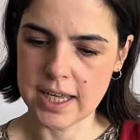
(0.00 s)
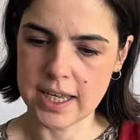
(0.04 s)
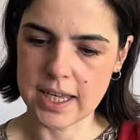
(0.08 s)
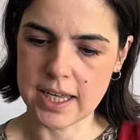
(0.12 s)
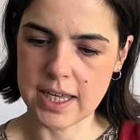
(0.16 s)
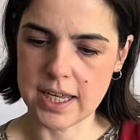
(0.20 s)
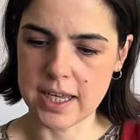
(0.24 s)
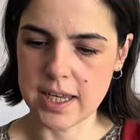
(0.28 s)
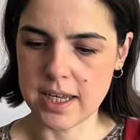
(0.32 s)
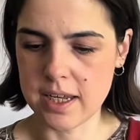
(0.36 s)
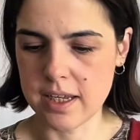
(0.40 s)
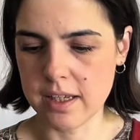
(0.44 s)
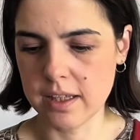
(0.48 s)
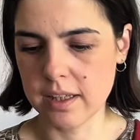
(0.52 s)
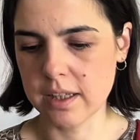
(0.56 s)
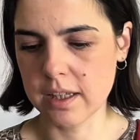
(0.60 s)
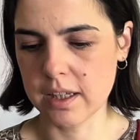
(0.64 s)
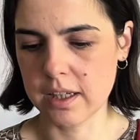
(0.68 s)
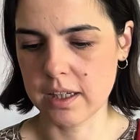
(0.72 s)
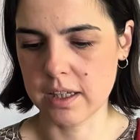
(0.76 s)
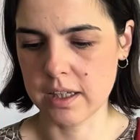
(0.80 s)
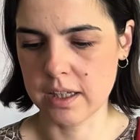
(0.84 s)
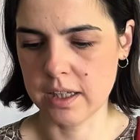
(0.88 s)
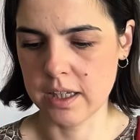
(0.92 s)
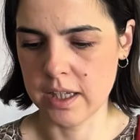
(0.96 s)
And
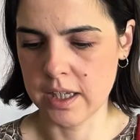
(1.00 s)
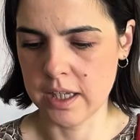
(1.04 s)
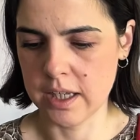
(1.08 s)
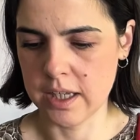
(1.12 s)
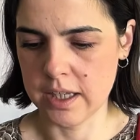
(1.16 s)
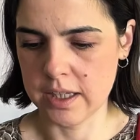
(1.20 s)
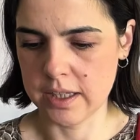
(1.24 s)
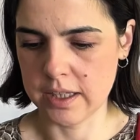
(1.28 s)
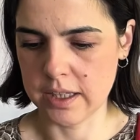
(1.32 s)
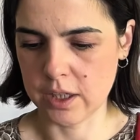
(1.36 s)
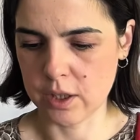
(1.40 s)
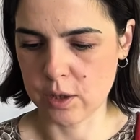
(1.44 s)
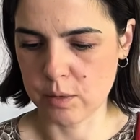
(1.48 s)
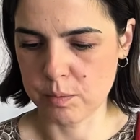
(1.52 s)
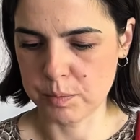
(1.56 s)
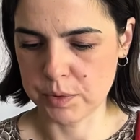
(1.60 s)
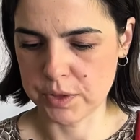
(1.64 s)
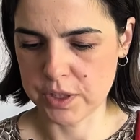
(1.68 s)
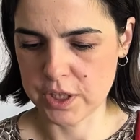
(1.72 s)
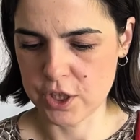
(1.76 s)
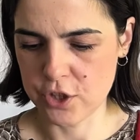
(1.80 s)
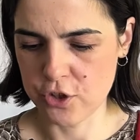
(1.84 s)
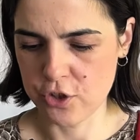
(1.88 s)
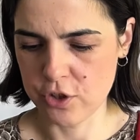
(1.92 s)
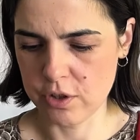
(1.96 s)
the
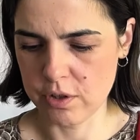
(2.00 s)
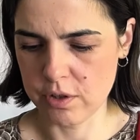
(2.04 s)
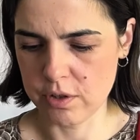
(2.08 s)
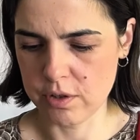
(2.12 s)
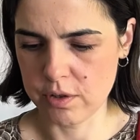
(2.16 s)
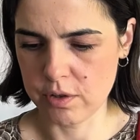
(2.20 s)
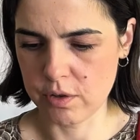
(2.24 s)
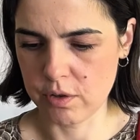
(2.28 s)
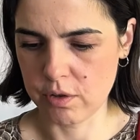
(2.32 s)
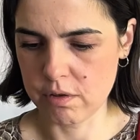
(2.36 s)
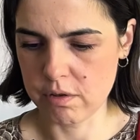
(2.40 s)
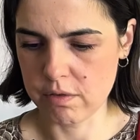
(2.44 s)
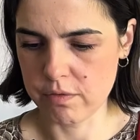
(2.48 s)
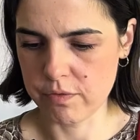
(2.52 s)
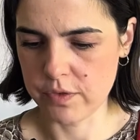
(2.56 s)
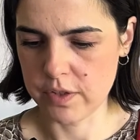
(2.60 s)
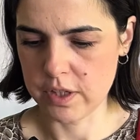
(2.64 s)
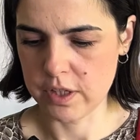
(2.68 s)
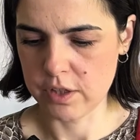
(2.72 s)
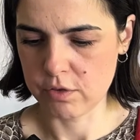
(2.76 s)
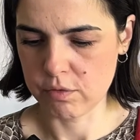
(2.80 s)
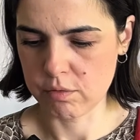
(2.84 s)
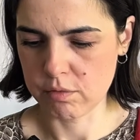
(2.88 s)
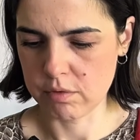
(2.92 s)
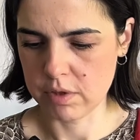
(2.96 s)
composition of
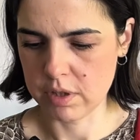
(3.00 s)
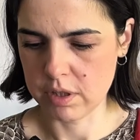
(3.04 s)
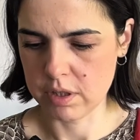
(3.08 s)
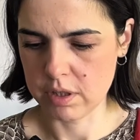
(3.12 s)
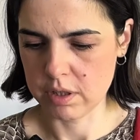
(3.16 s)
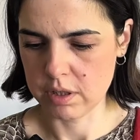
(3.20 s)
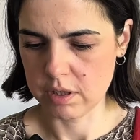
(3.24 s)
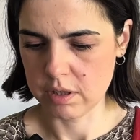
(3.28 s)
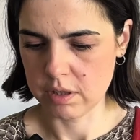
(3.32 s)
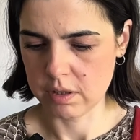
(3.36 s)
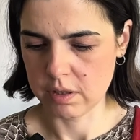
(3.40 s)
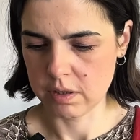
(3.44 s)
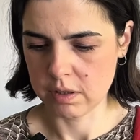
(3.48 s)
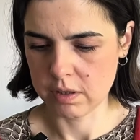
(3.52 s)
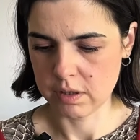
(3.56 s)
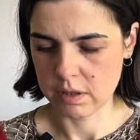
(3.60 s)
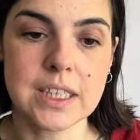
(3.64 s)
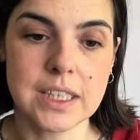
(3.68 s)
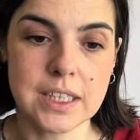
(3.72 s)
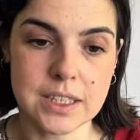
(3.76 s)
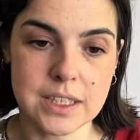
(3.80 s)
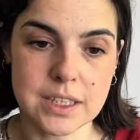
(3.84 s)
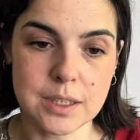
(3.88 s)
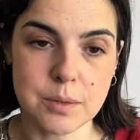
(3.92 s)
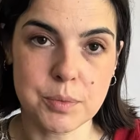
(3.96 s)
this one,
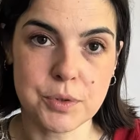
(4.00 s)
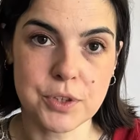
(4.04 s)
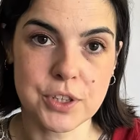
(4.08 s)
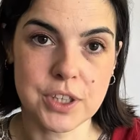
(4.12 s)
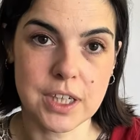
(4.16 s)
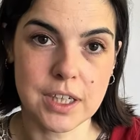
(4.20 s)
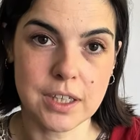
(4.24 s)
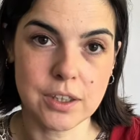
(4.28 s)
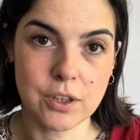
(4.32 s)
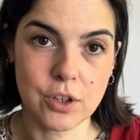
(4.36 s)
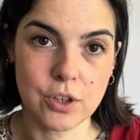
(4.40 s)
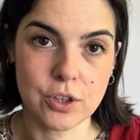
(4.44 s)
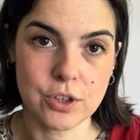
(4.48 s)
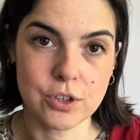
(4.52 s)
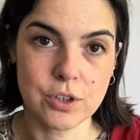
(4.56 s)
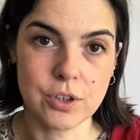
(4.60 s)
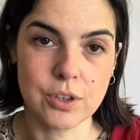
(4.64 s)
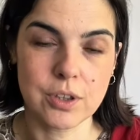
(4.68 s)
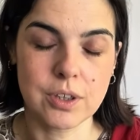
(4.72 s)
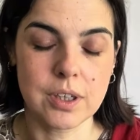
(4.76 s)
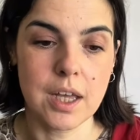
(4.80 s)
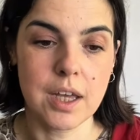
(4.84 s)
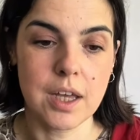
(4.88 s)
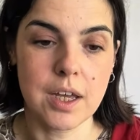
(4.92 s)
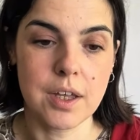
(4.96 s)
60%
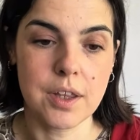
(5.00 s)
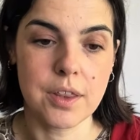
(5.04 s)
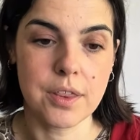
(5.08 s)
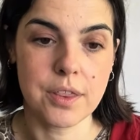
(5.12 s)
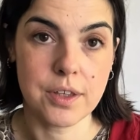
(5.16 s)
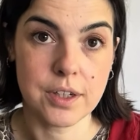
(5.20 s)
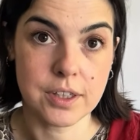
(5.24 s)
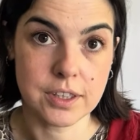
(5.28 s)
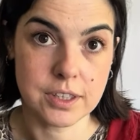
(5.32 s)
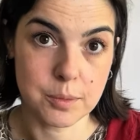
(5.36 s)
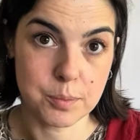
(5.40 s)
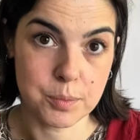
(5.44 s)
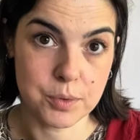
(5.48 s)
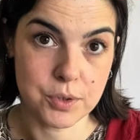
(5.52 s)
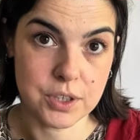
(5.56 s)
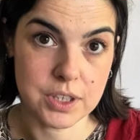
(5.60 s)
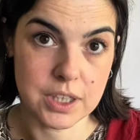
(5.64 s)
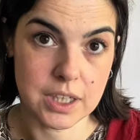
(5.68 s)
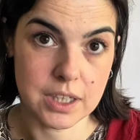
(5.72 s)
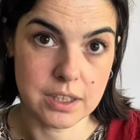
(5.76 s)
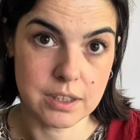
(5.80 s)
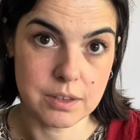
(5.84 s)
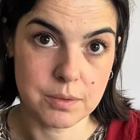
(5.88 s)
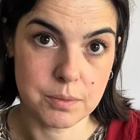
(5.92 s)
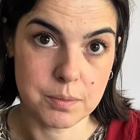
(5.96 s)
cotton,
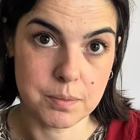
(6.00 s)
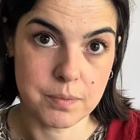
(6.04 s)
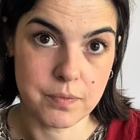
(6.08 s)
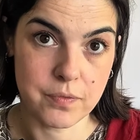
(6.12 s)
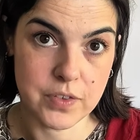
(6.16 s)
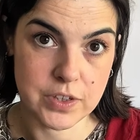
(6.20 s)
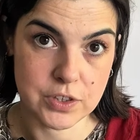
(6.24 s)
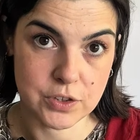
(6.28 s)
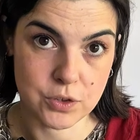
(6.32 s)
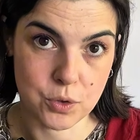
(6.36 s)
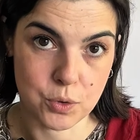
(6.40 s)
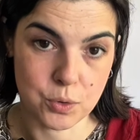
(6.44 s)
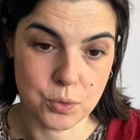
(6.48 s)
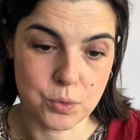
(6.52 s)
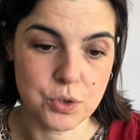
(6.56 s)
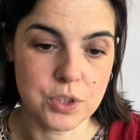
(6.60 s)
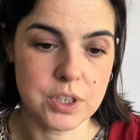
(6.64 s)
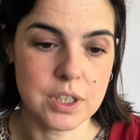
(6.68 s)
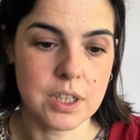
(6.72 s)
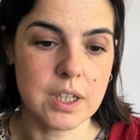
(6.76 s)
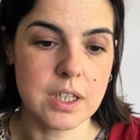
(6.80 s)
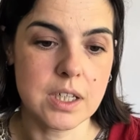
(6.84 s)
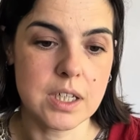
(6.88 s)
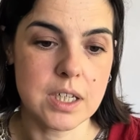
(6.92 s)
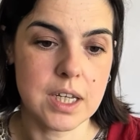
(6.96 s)
30% viscose,
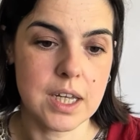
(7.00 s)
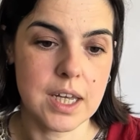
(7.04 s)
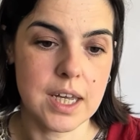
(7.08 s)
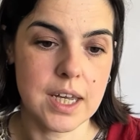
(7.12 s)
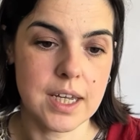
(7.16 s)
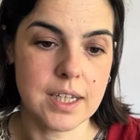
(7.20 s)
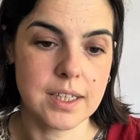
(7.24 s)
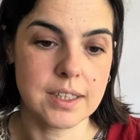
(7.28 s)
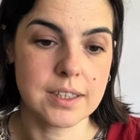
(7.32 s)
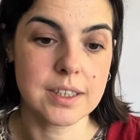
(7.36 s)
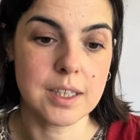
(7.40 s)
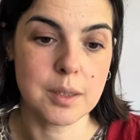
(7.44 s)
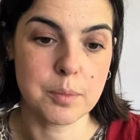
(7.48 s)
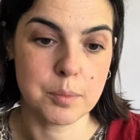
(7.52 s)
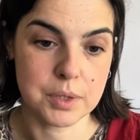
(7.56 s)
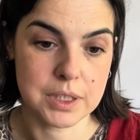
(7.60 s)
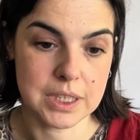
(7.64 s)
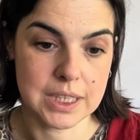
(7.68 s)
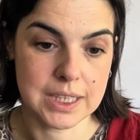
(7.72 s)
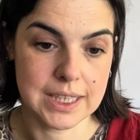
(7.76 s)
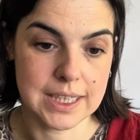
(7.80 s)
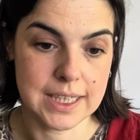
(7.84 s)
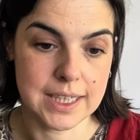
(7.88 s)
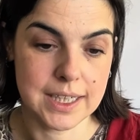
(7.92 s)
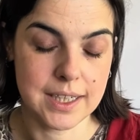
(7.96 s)
and
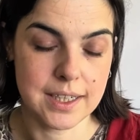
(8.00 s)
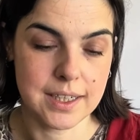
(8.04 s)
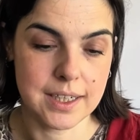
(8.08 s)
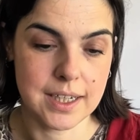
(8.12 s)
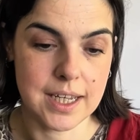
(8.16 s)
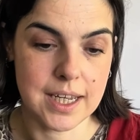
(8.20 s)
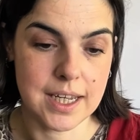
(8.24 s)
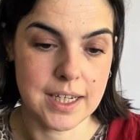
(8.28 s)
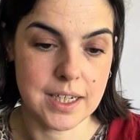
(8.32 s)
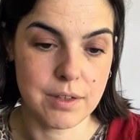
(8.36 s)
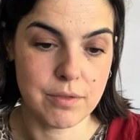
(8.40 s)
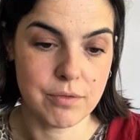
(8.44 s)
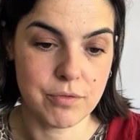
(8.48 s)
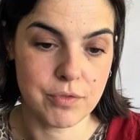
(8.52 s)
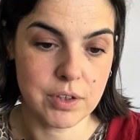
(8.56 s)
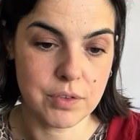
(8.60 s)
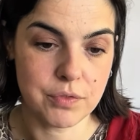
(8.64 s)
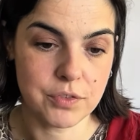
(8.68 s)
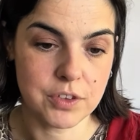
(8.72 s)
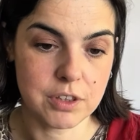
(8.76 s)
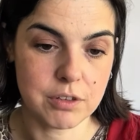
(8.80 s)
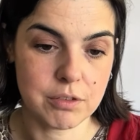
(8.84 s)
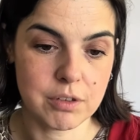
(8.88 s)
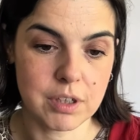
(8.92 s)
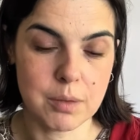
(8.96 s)
10% linen, and in
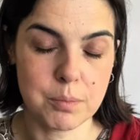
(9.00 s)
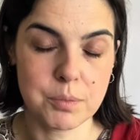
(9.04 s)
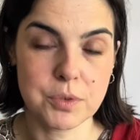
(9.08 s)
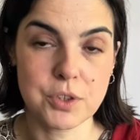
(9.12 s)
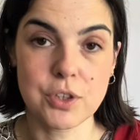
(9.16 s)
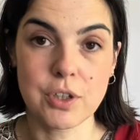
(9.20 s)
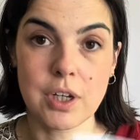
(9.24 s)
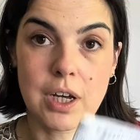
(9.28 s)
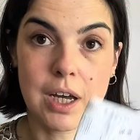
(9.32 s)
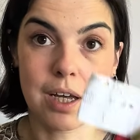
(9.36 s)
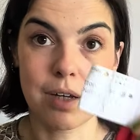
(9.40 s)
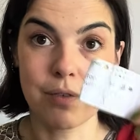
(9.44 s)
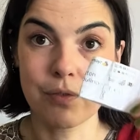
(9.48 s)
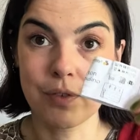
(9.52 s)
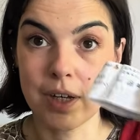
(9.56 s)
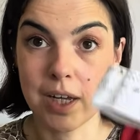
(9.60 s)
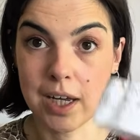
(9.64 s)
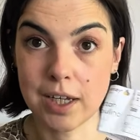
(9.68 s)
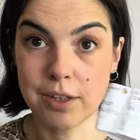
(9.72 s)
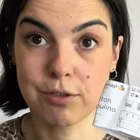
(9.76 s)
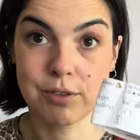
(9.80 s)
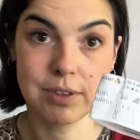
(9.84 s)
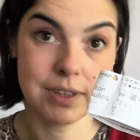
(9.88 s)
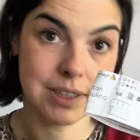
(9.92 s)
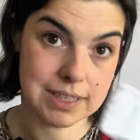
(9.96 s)
50 grams you have
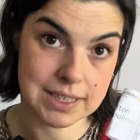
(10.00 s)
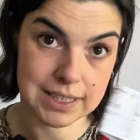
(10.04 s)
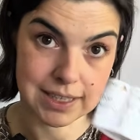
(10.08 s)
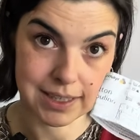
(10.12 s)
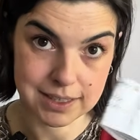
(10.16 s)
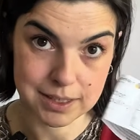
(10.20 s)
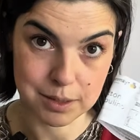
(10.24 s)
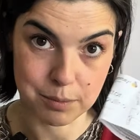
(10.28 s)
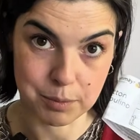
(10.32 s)
160